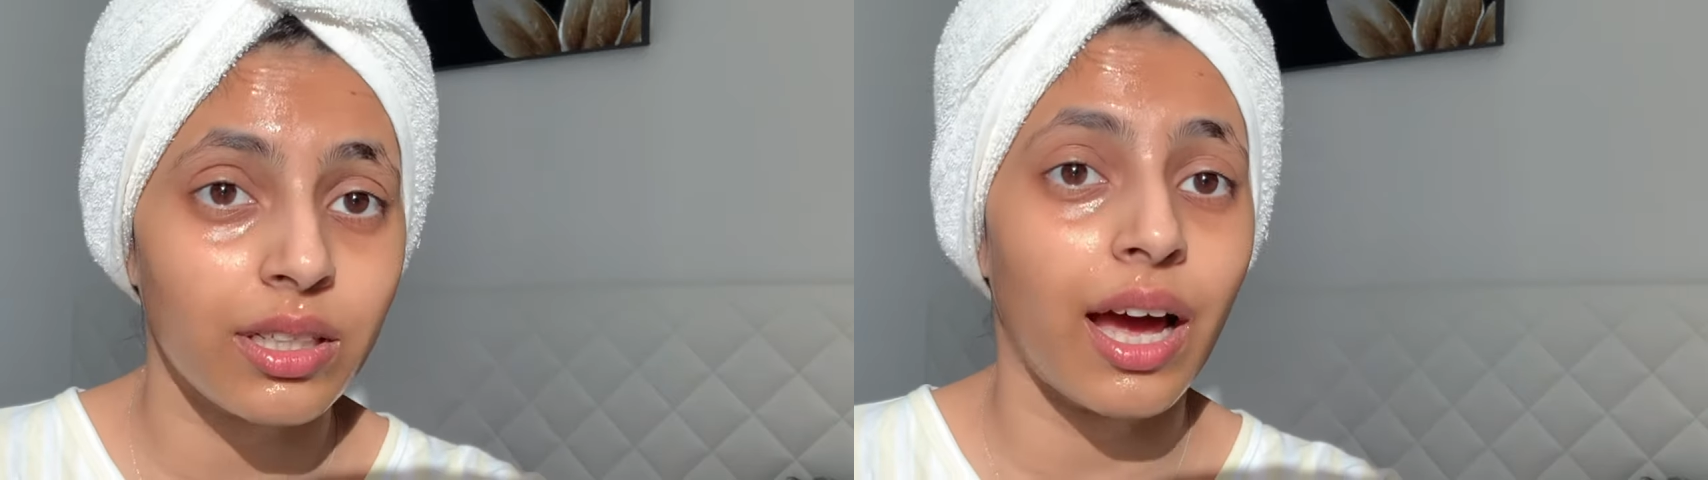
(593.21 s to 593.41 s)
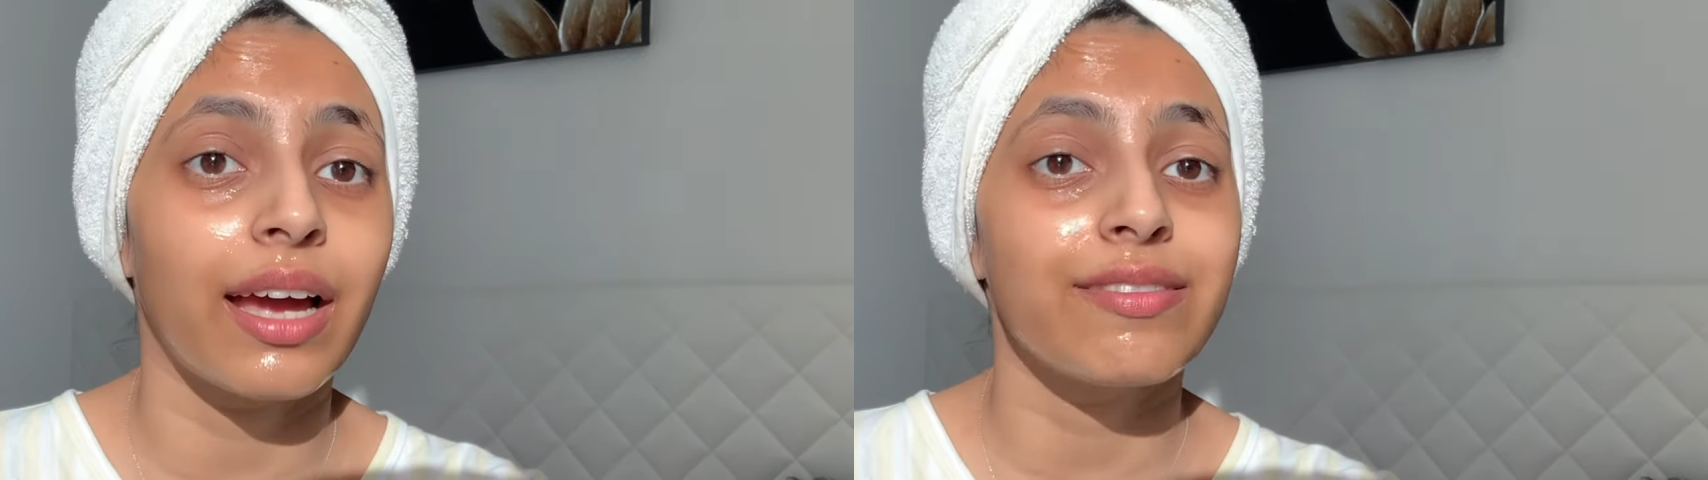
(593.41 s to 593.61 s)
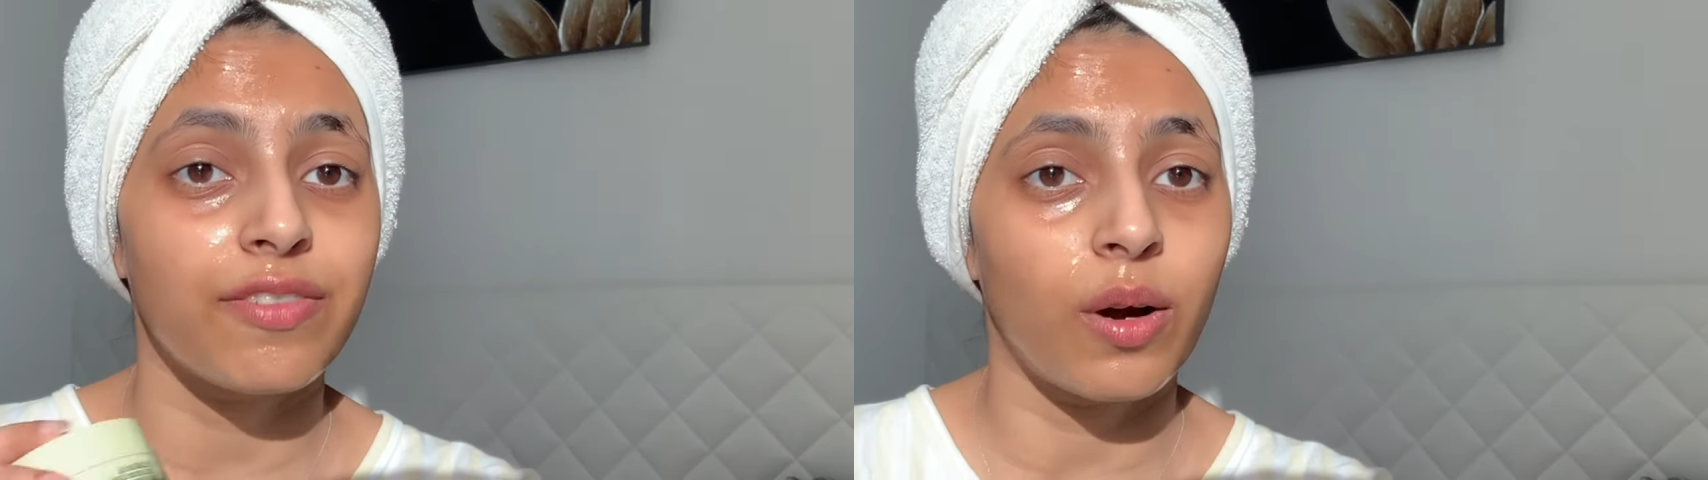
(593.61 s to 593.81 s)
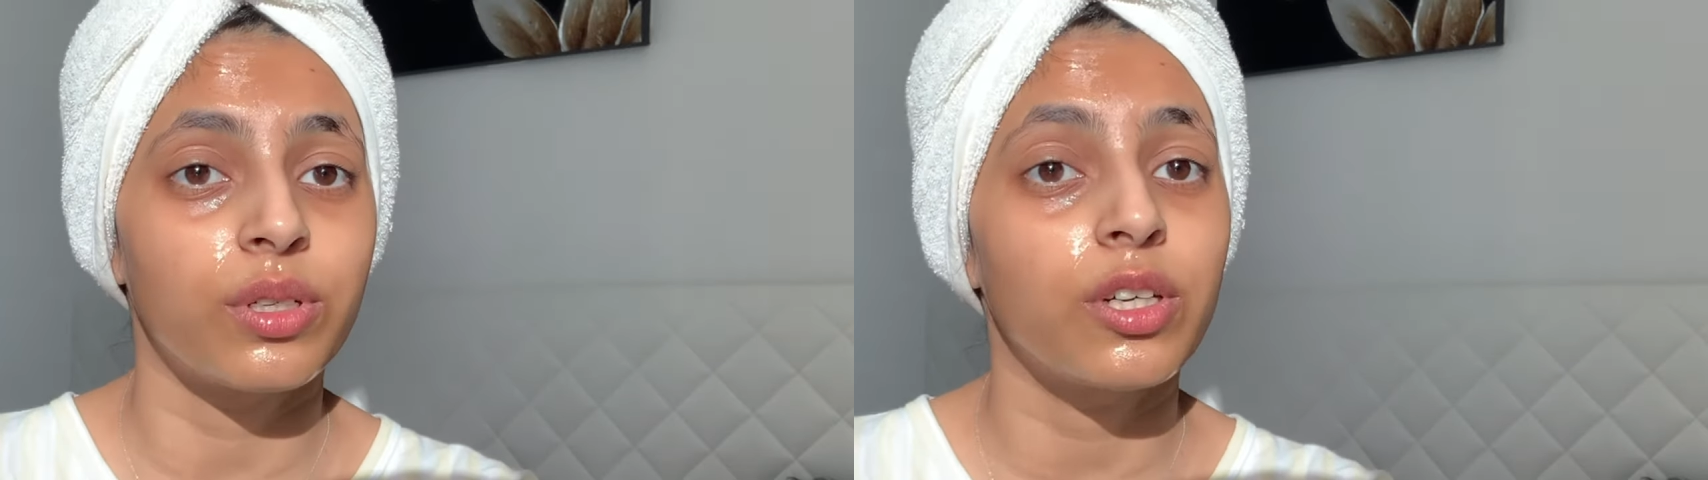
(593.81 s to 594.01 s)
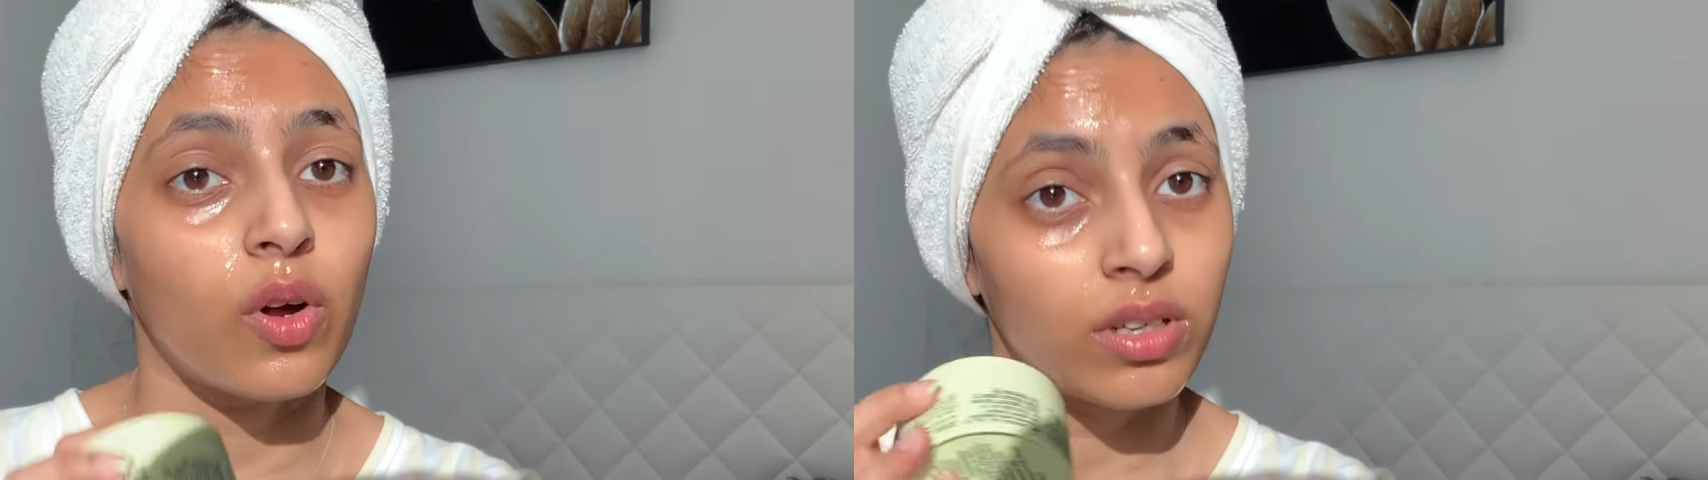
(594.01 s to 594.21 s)
I found
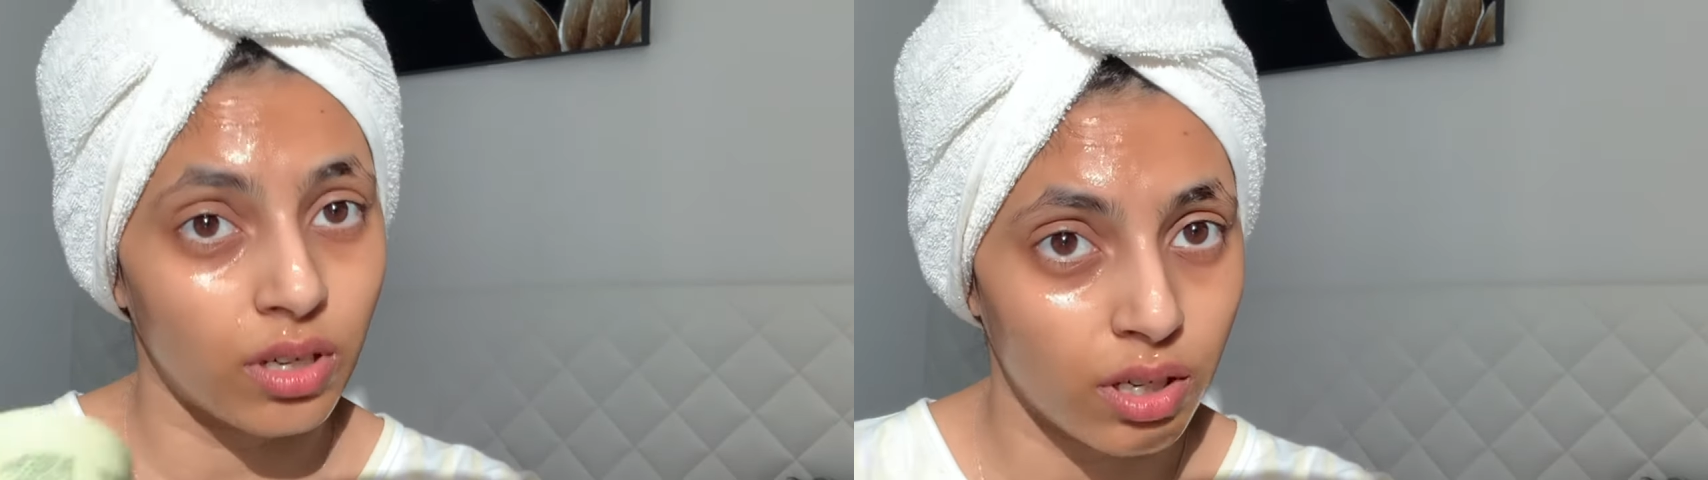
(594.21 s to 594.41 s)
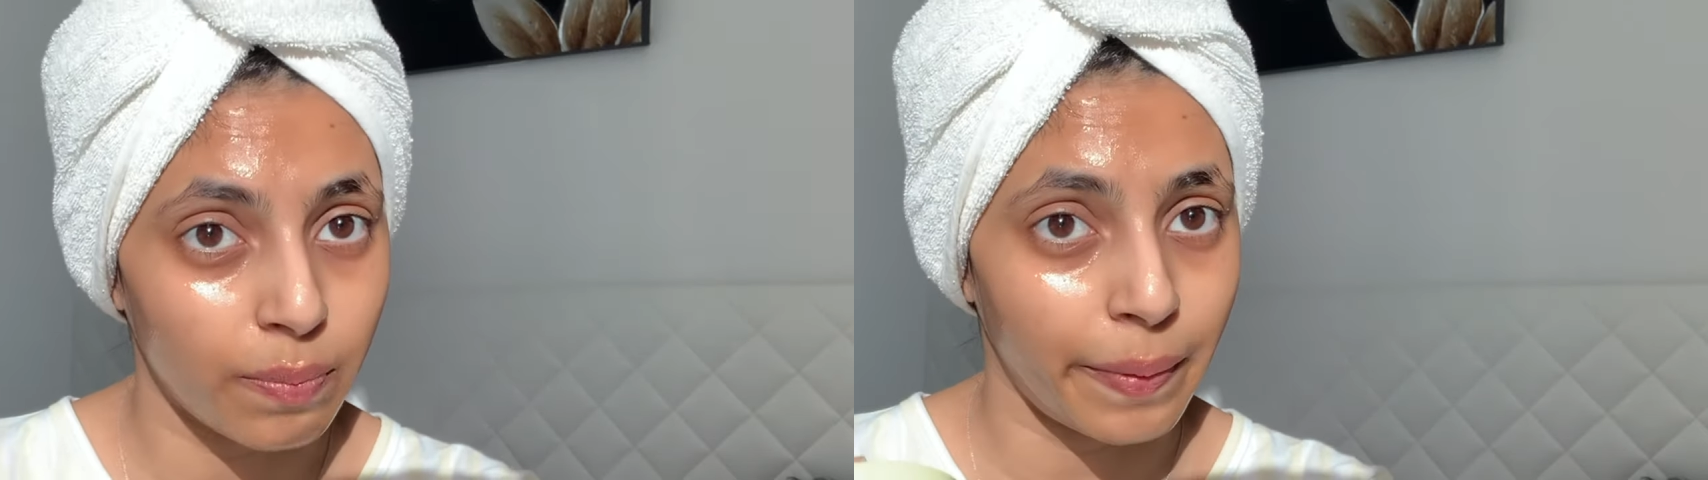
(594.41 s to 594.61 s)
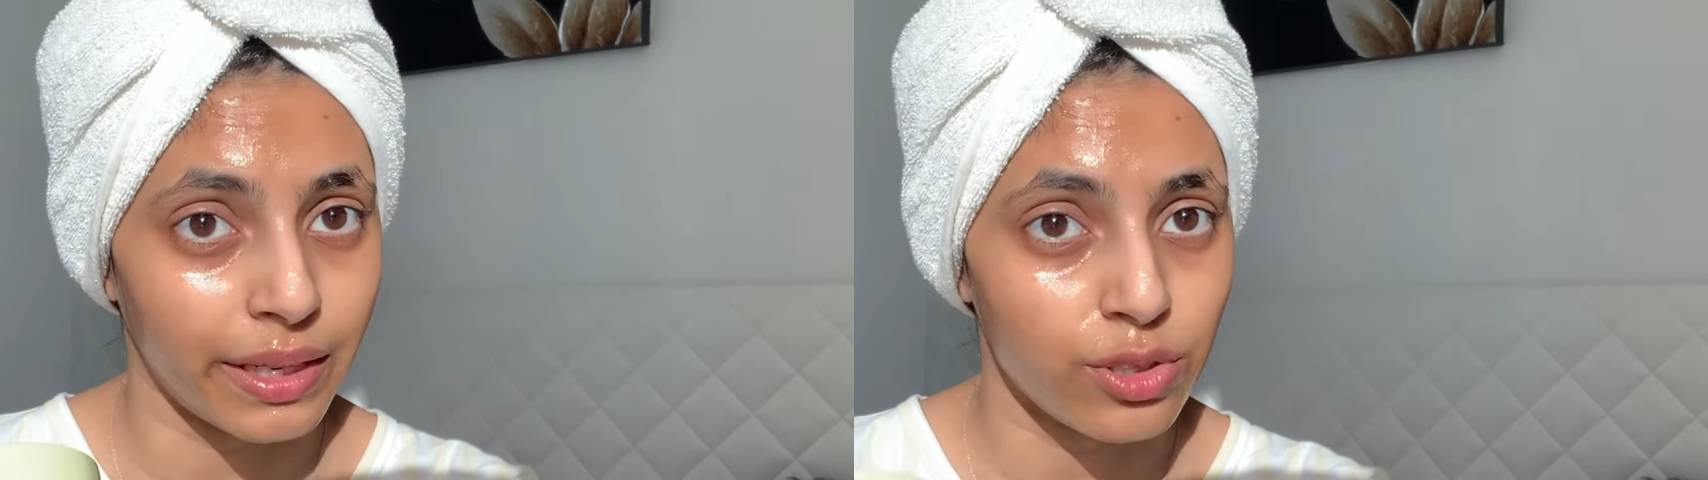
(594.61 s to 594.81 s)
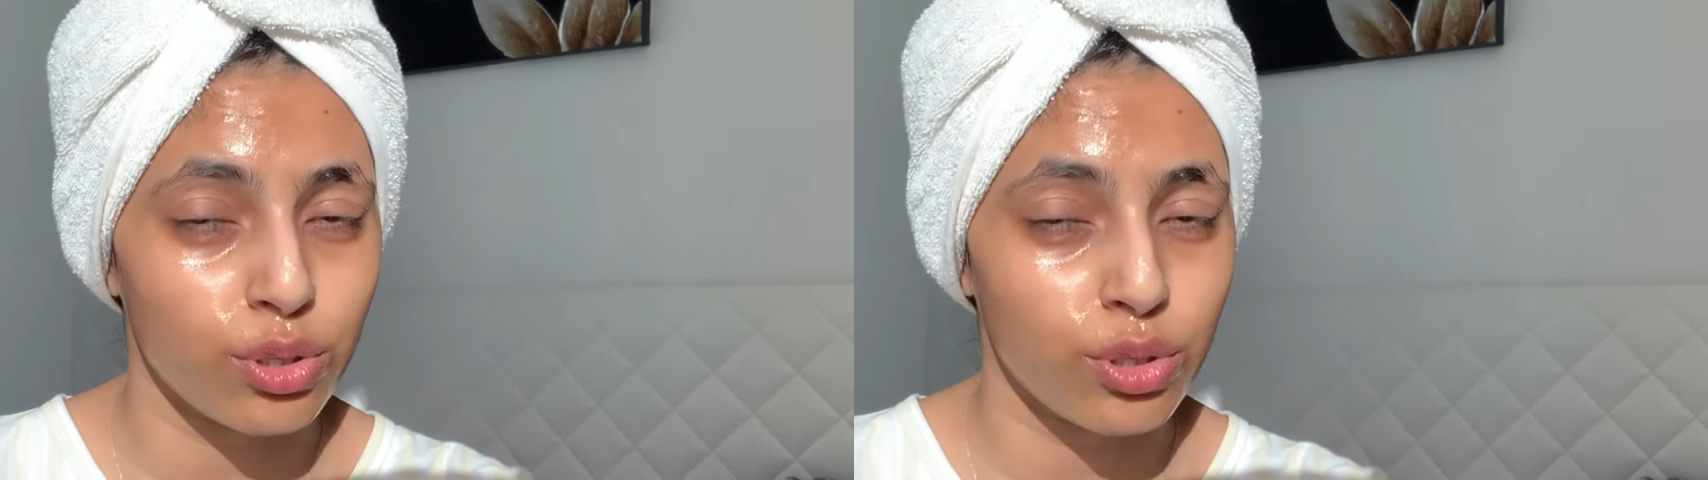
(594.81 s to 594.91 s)
it on her page.